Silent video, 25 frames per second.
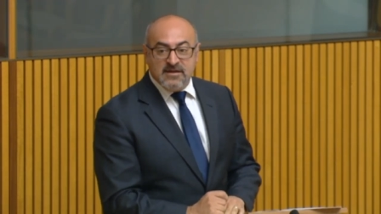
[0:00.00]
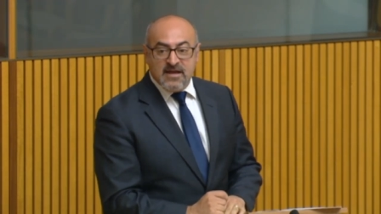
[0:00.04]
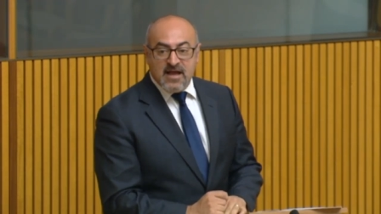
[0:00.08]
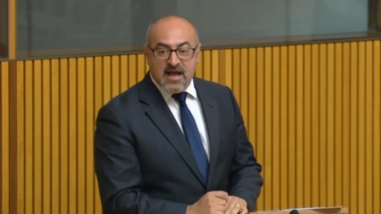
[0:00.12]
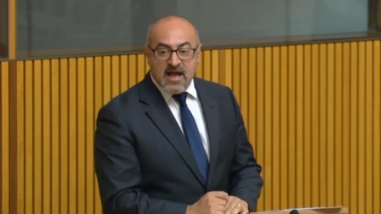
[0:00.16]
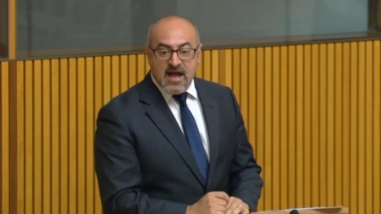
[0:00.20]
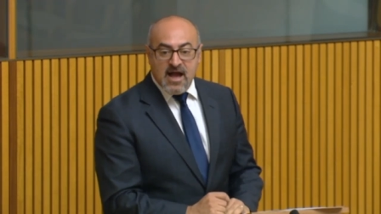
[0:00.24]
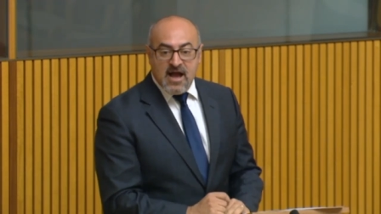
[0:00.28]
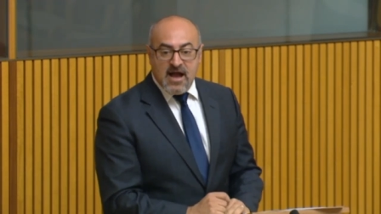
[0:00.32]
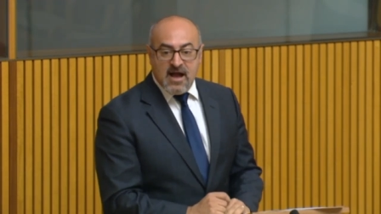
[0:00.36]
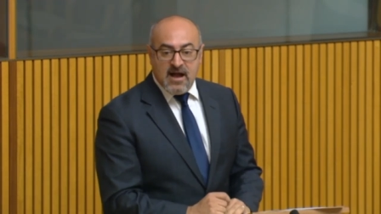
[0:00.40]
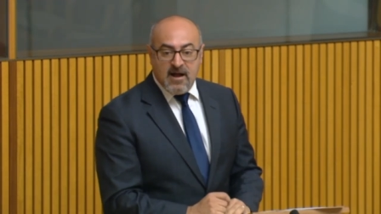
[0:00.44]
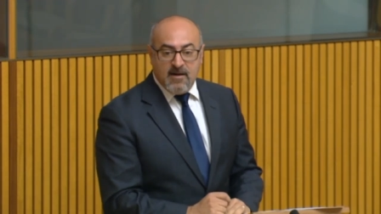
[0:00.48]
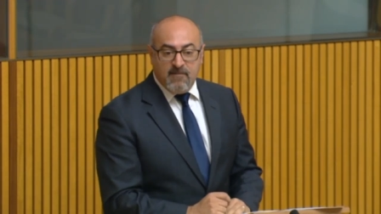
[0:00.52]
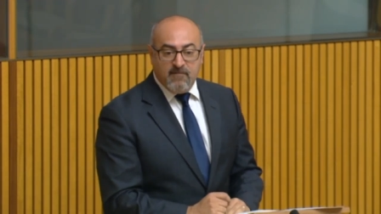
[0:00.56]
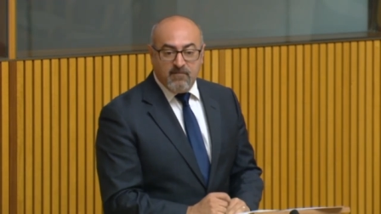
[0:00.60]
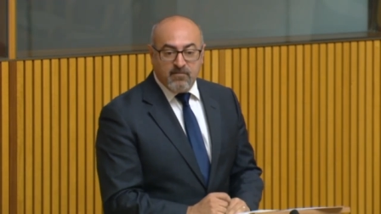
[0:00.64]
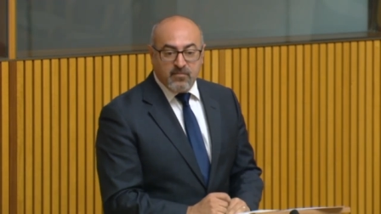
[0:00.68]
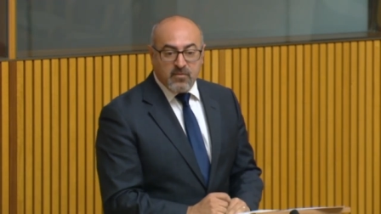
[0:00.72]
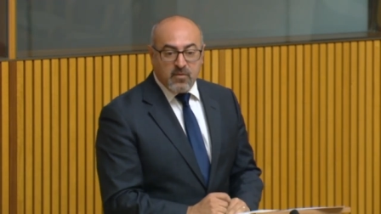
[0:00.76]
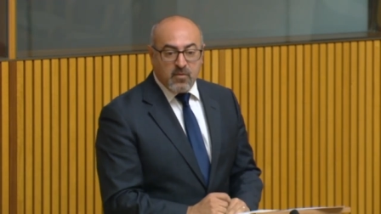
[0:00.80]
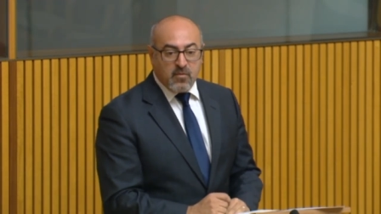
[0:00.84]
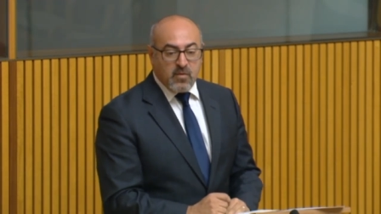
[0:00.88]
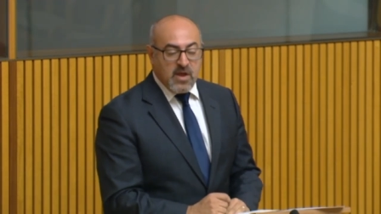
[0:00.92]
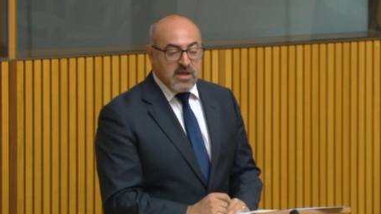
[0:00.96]

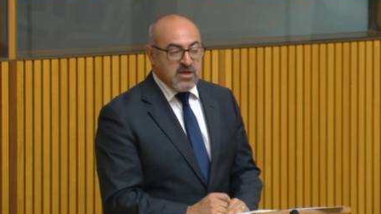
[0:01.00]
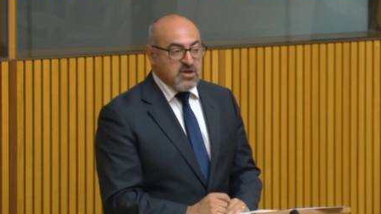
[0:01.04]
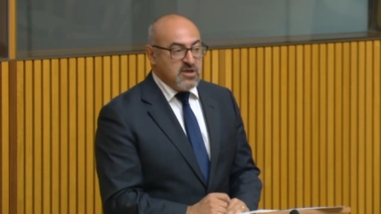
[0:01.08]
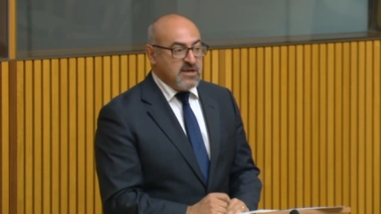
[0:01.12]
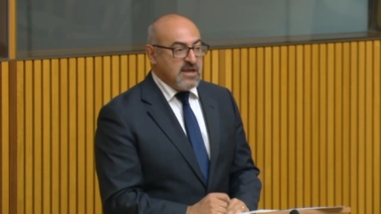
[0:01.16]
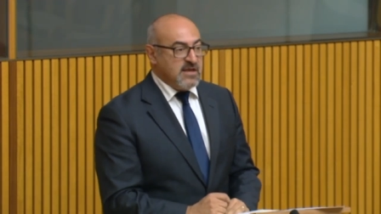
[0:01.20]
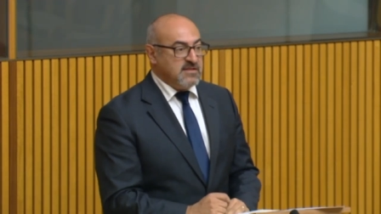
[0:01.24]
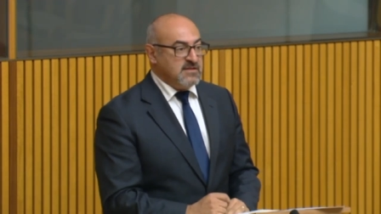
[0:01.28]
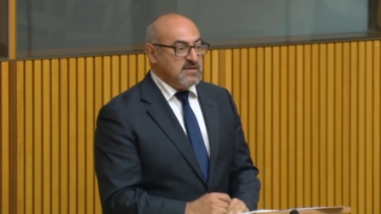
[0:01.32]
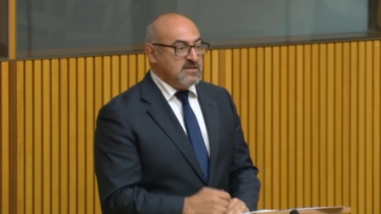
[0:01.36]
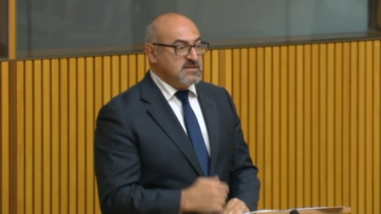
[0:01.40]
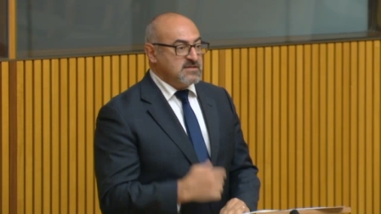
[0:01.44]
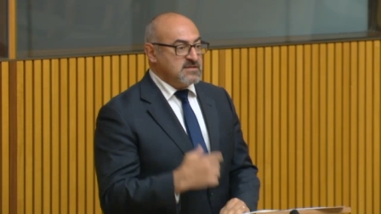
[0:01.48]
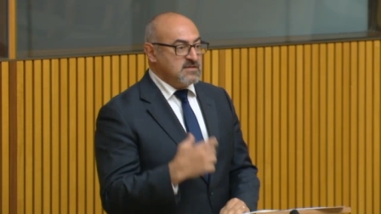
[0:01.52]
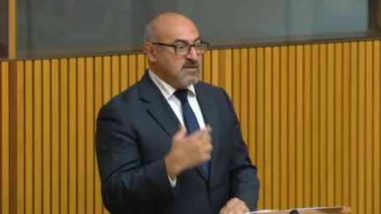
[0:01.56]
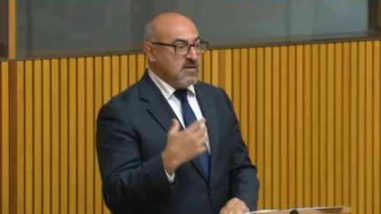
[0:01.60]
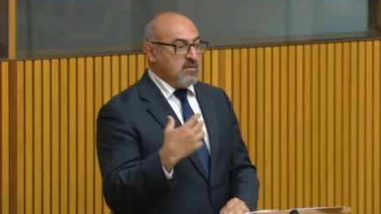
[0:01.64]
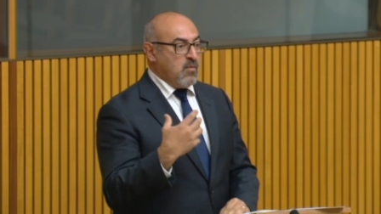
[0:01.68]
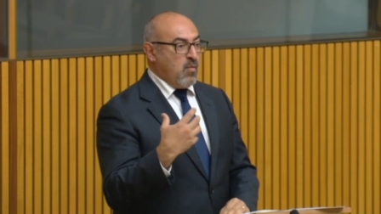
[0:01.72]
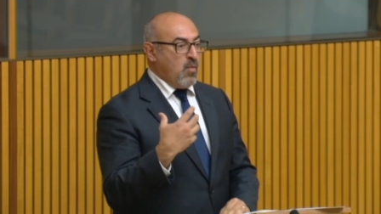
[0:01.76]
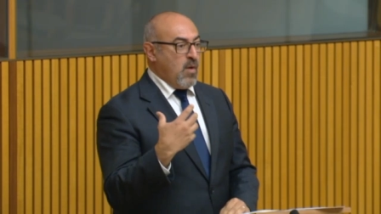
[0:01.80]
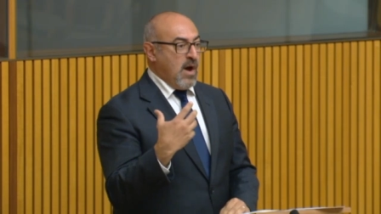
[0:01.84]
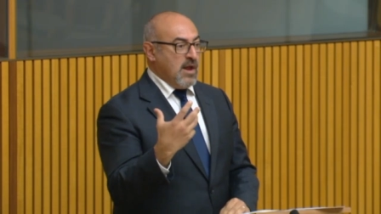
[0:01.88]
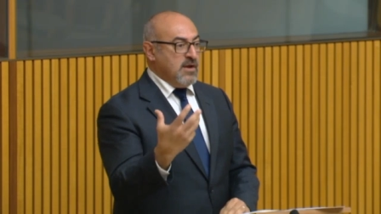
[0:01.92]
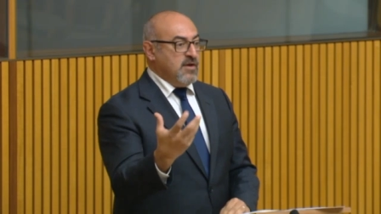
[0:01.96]
where you get this
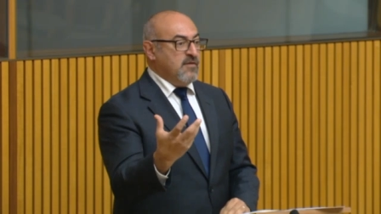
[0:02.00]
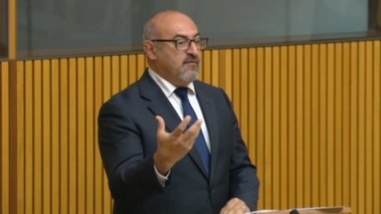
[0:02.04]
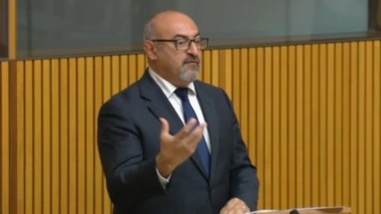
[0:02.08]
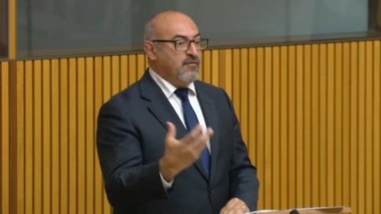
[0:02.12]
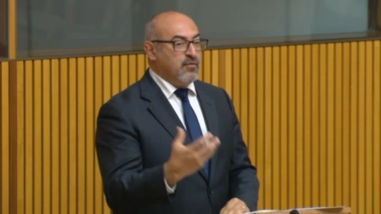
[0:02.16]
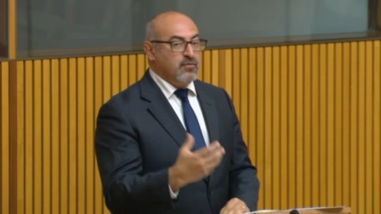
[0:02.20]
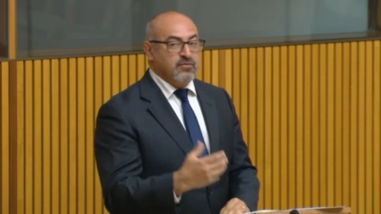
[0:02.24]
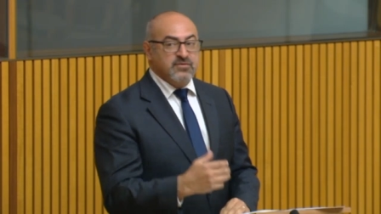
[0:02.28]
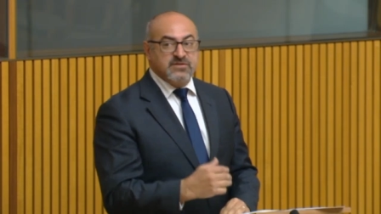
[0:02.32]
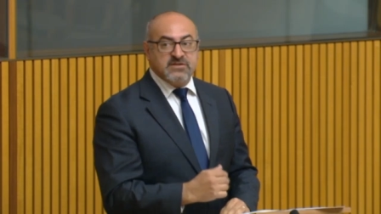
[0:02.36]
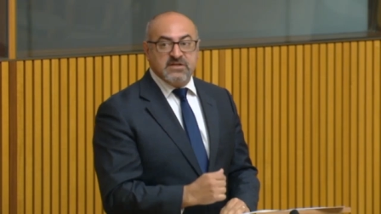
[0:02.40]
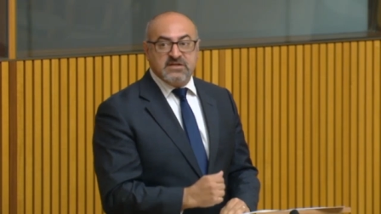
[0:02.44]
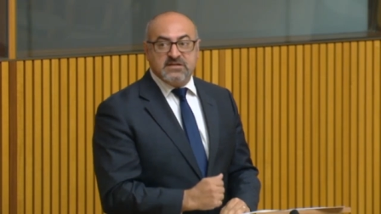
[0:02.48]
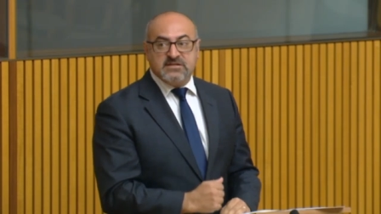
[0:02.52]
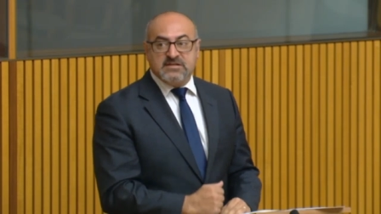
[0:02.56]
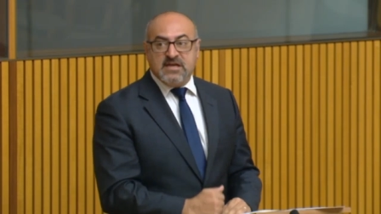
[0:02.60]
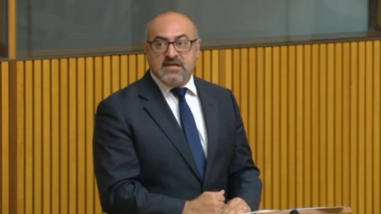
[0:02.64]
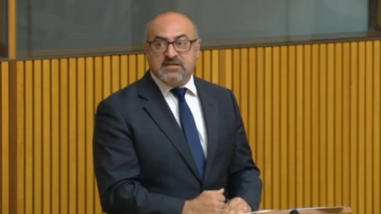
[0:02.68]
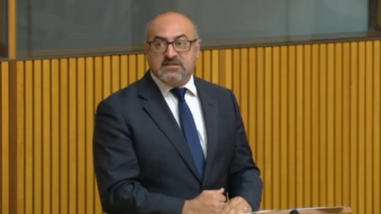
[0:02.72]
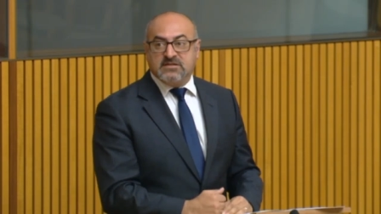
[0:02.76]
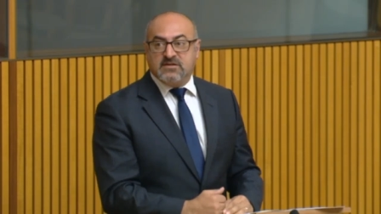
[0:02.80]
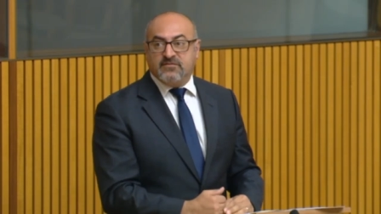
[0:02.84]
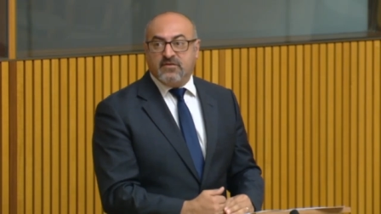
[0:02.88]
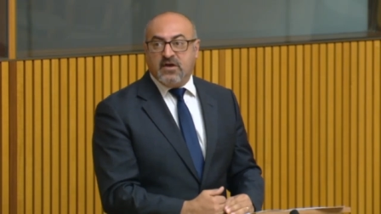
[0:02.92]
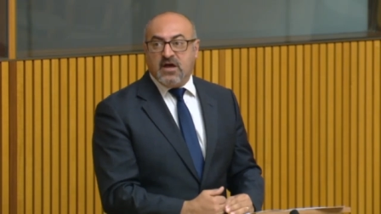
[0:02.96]
wonderful
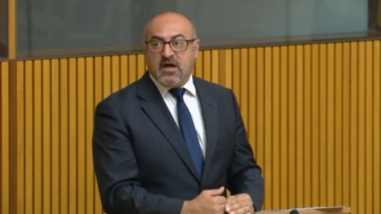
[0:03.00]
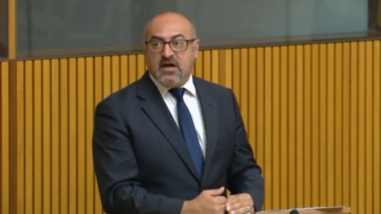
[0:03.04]
success of an